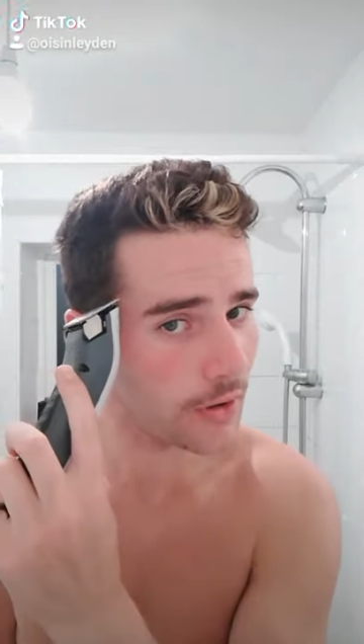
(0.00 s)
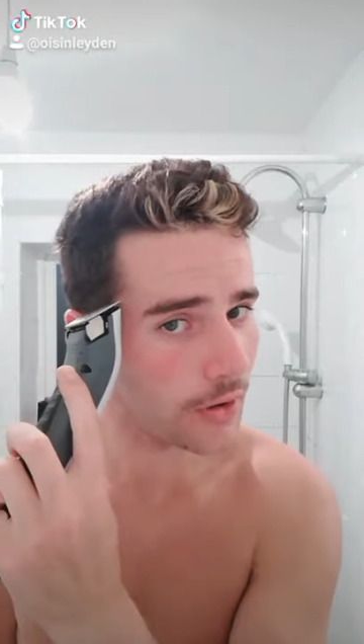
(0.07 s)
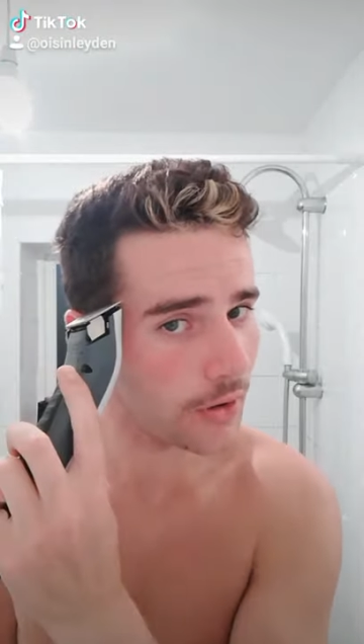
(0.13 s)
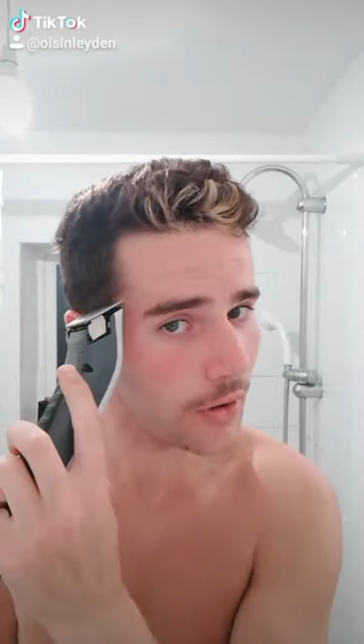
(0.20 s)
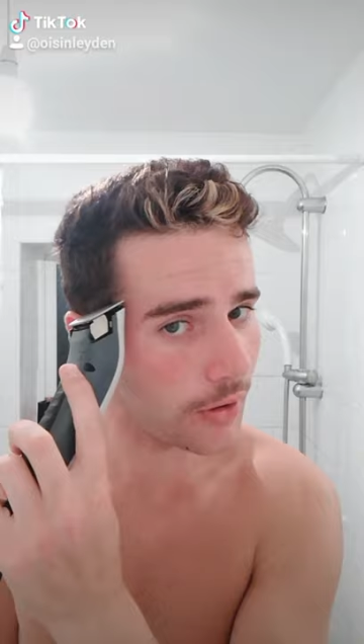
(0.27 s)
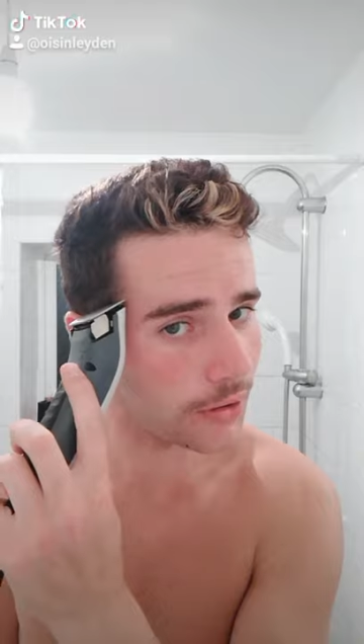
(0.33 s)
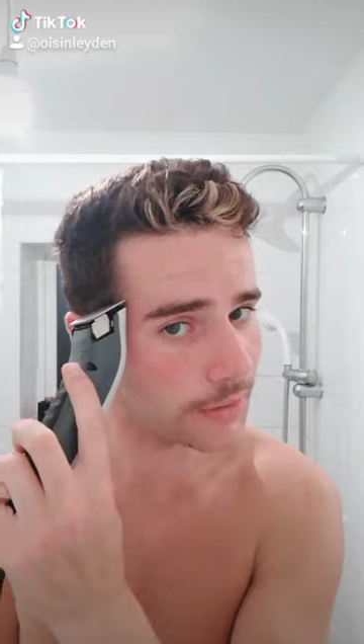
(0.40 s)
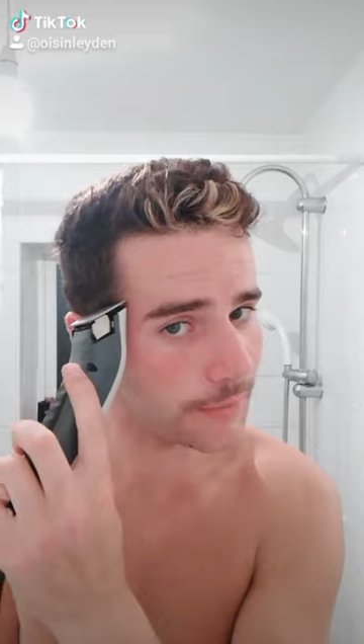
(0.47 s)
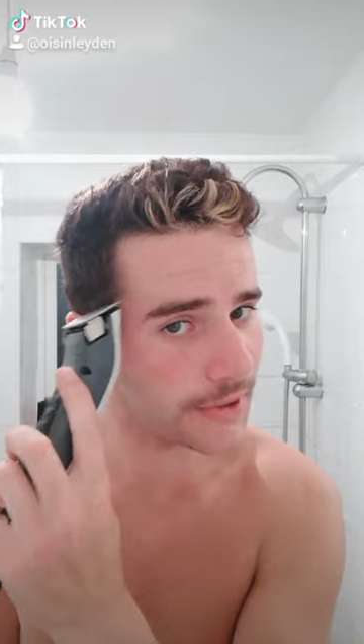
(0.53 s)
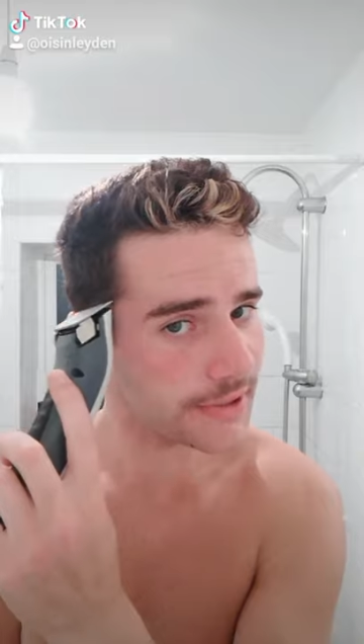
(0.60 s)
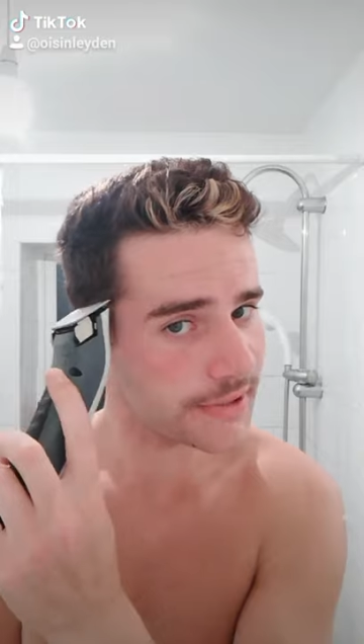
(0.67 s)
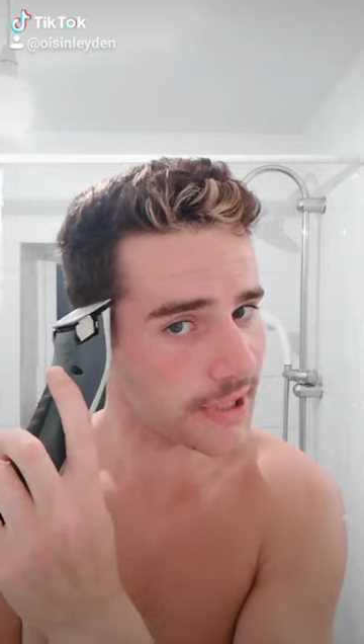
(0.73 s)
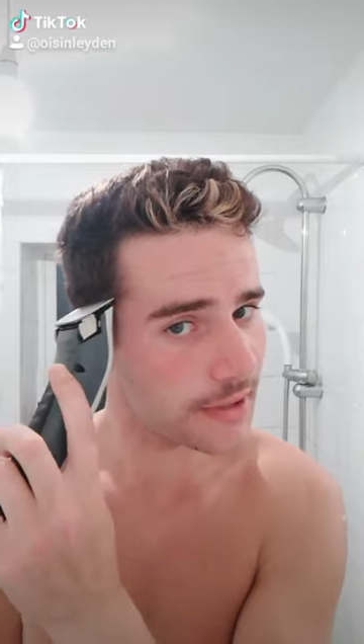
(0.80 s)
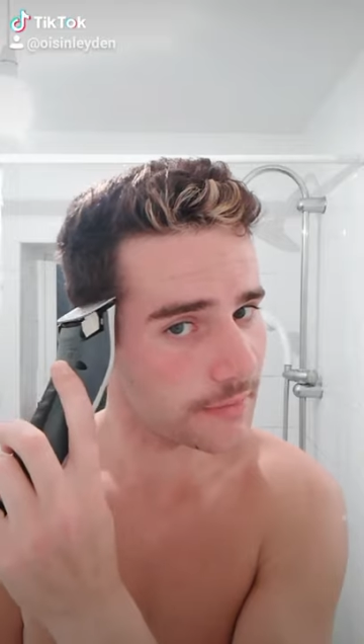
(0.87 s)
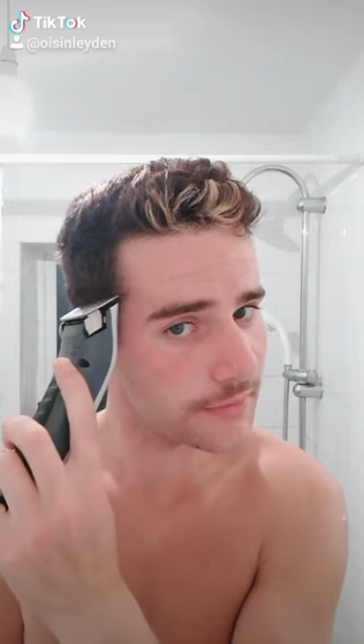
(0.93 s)
all the way
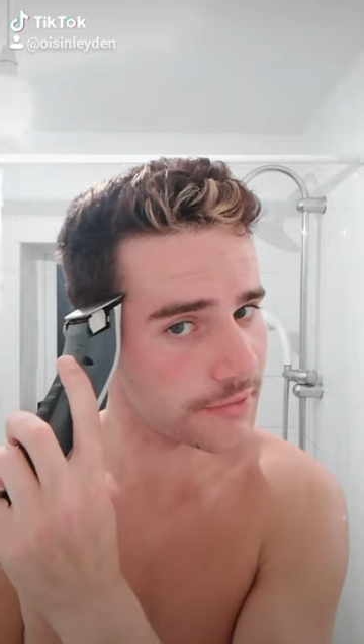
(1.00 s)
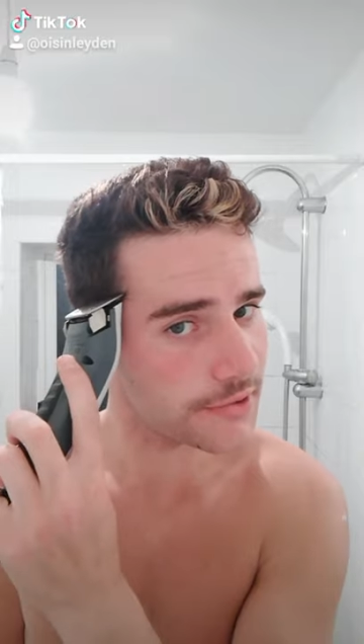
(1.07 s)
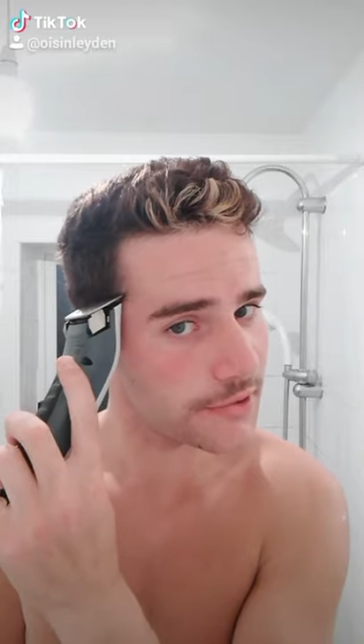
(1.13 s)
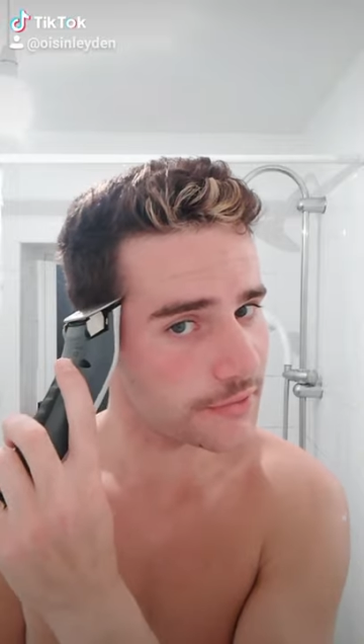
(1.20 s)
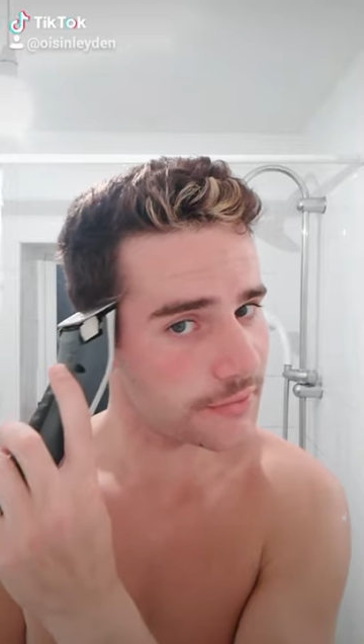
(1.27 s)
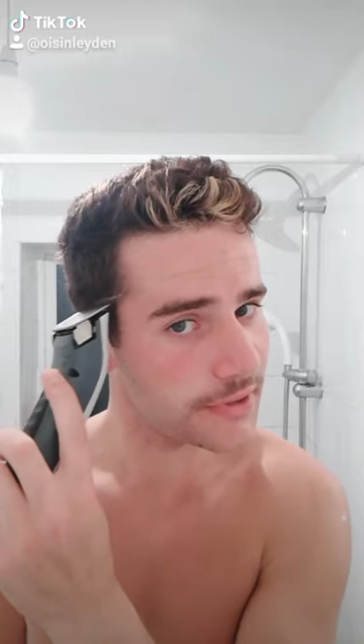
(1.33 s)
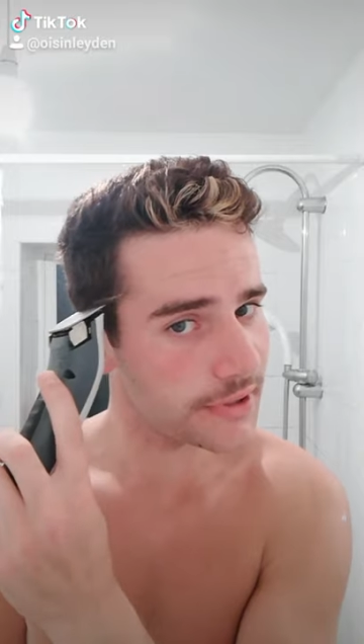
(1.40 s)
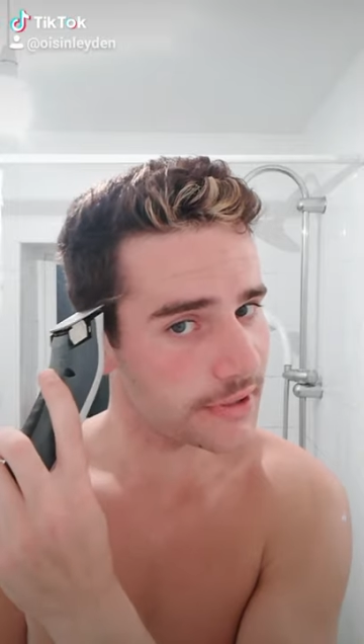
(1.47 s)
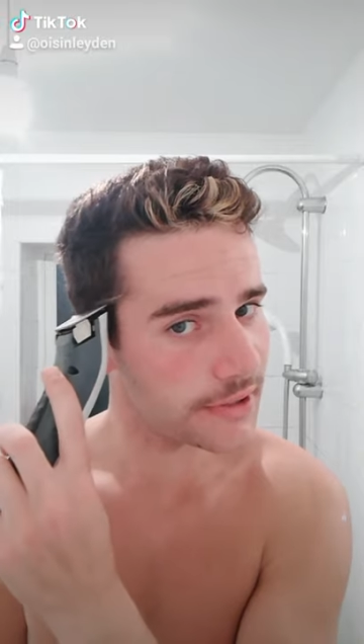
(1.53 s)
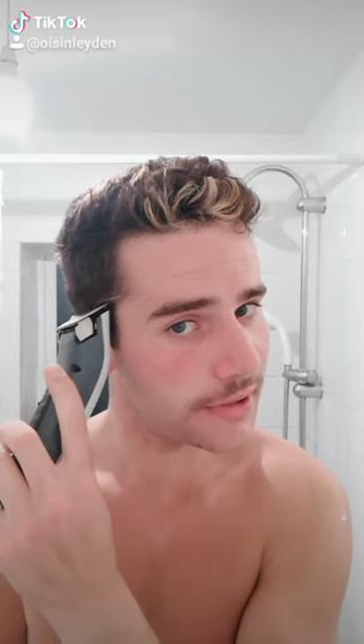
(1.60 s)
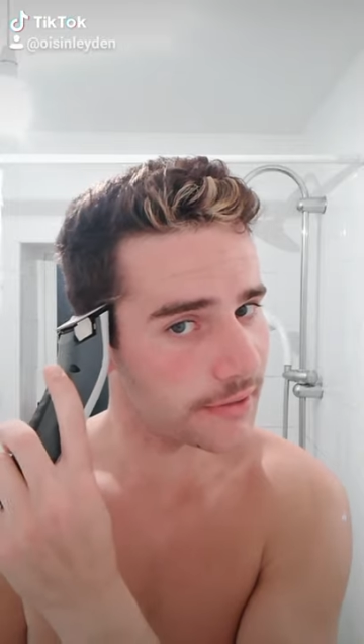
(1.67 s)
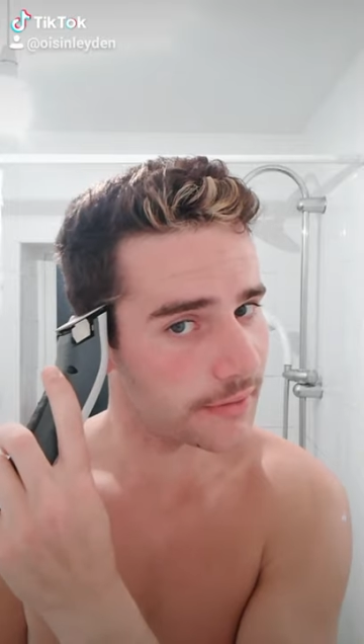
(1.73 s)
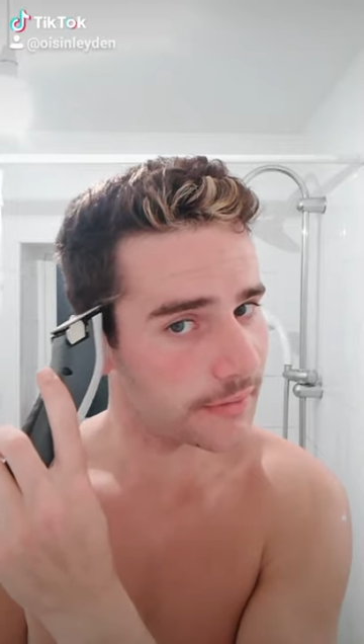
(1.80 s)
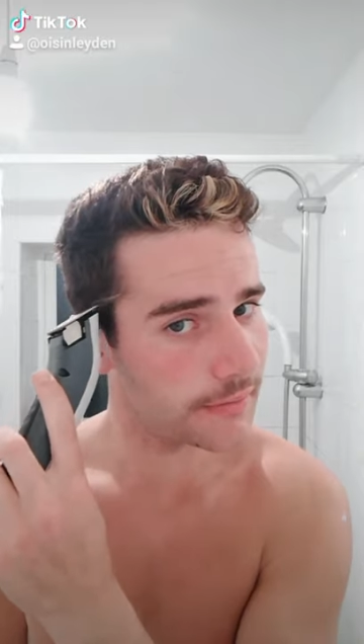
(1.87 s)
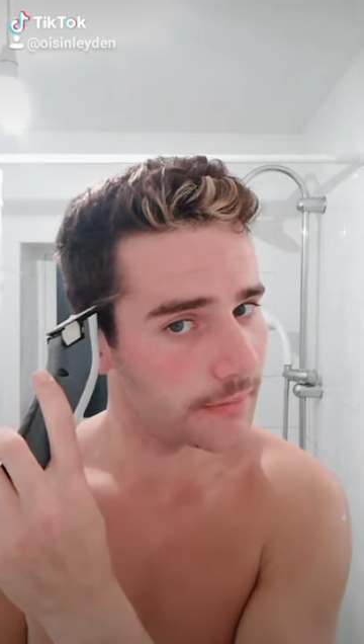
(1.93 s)
down to the ear.